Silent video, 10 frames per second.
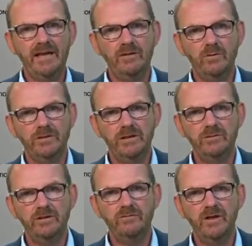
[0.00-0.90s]
and the water
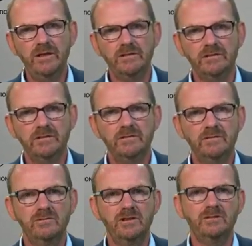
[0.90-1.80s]
use advisors,
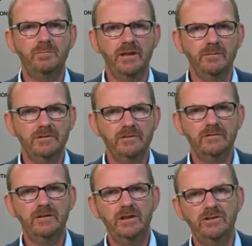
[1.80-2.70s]
such as
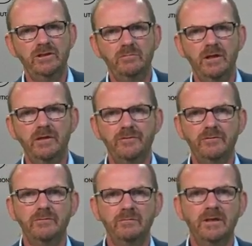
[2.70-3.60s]
plumbers, kitchen
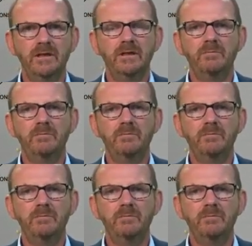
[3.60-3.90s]
bathroom,